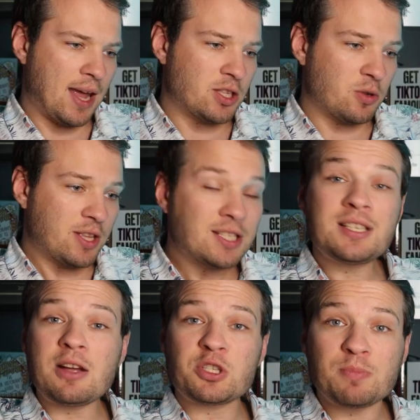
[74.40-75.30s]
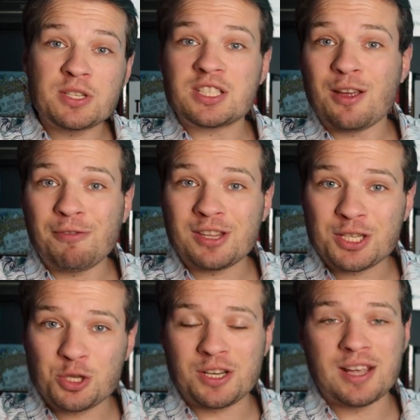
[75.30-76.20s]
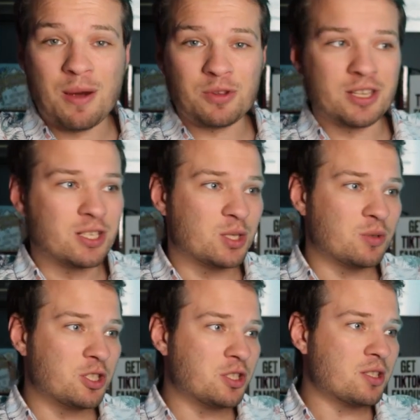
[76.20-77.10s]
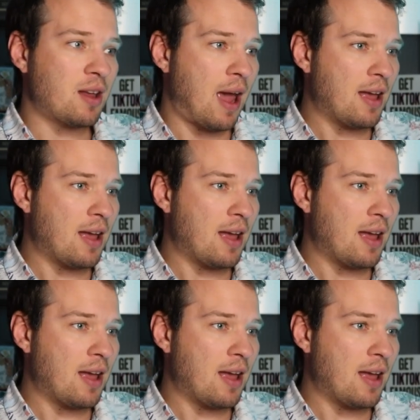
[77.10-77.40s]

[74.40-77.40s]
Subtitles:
and so this is how specific that you can get with this, which is